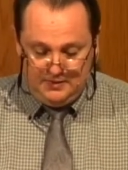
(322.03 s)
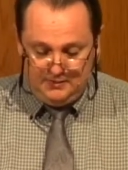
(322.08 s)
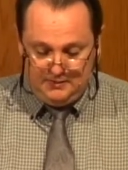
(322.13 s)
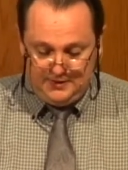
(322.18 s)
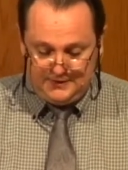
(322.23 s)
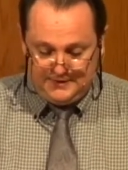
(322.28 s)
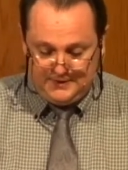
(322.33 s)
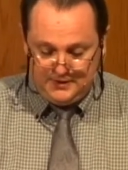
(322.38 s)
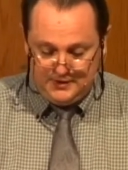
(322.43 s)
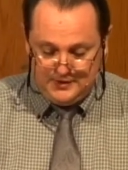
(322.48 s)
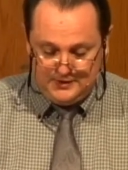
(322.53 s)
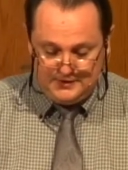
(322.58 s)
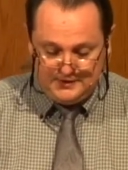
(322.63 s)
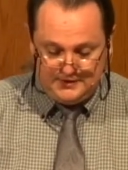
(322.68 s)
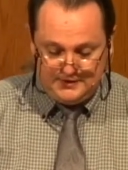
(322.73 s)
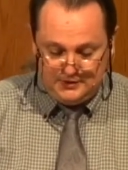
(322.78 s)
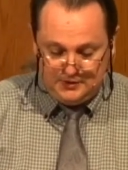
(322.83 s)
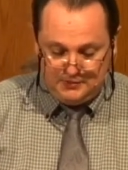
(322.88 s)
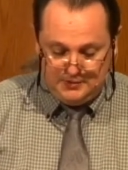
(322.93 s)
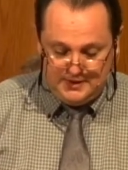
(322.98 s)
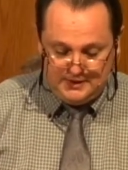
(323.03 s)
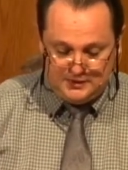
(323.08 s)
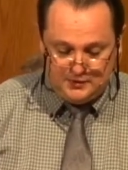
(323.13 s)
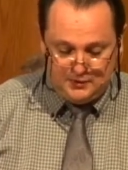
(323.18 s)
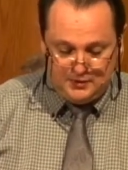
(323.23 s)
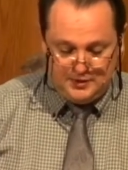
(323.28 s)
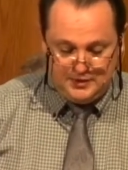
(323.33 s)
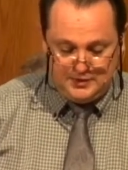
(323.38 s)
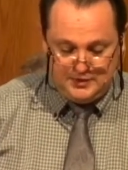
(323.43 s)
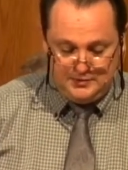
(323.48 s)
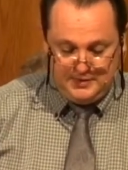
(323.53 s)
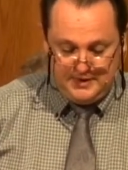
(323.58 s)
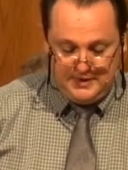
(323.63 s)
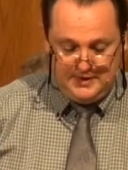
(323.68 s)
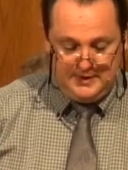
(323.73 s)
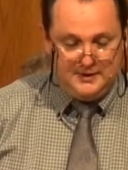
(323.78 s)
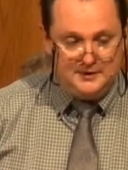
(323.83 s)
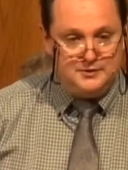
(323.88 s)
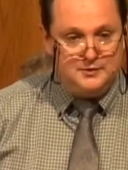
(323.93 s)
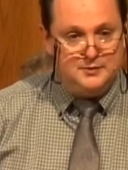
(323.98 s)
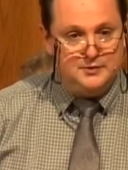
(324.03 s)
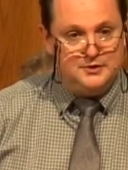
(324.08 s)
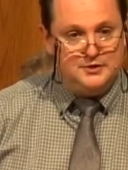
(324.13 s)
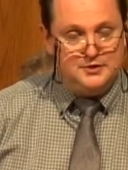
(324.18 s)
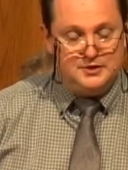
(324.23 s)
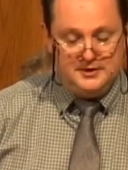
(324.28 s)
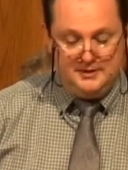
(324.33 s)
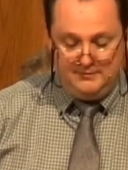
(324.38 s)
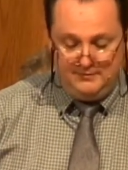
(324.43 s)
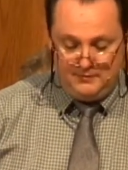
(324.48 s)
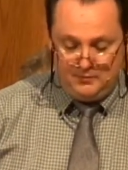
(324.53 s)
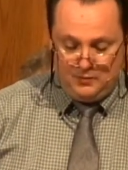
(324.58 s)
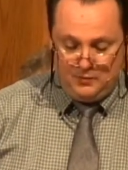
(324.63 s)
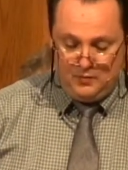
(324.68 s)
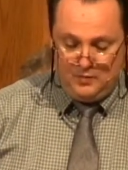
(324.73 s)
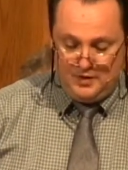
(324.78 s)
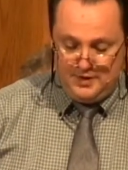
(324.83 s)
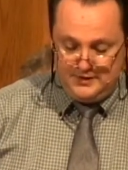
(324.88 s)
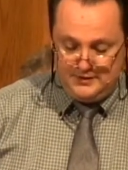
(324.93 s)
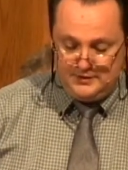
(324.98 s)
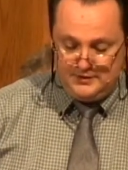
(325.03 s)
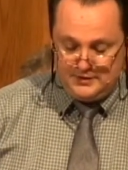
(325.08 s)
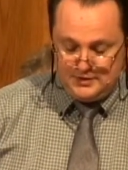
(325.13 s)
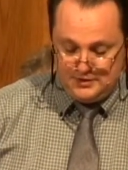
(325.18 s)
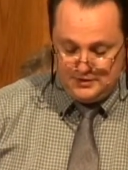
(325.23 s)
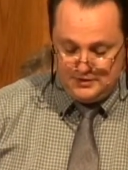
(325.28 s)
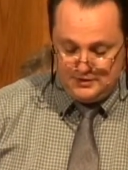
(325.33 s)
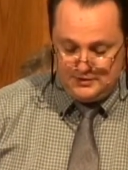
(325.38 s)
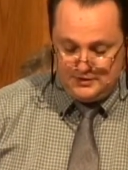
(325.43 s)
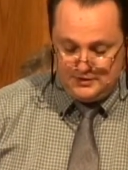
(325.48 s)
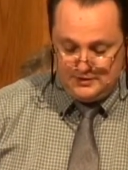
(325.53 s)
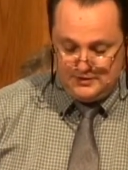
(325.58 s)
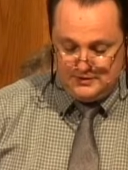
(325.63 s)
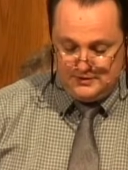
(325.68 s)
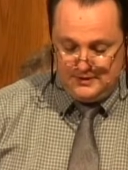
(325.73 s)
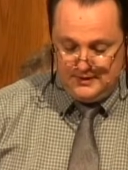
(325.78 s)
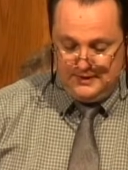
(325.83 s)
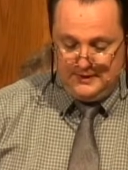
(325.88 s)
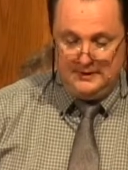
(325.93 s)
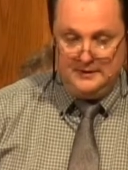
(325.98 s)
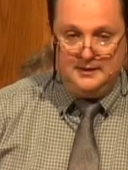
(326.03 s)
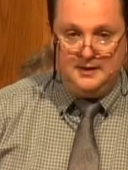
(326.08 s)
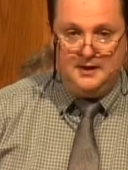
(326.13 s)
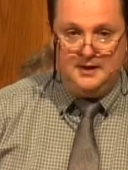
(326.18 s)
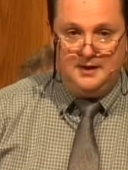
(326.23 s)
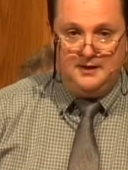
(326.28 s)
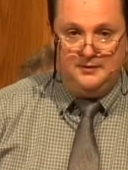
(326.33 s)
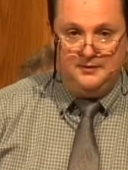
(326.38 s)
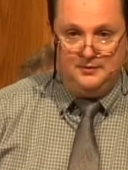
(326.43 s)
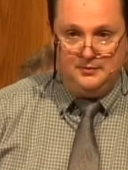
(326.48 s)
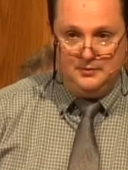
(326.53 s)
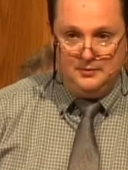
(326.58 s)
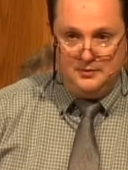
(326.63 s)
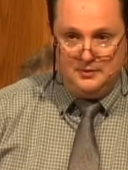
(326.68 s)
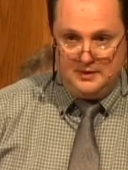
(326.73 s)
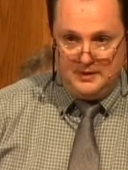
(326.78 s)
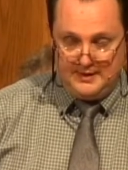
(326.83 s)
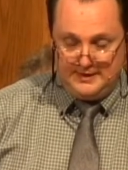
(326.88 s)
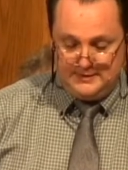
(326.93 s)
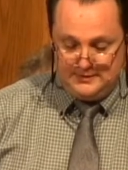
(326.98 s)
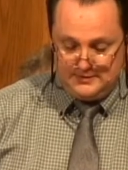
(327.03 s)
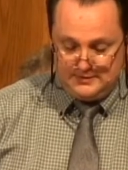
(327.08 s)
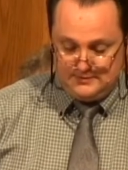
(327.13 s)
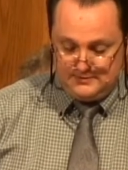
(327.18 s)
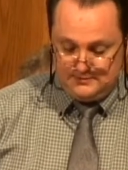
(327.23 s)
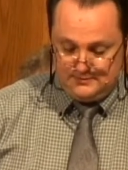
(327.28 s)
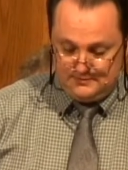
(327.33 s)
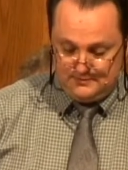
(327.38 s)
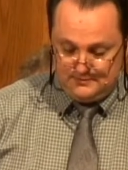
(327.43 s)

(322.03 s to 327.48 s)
but there is still much work to be done to achieve one church in God through Christ.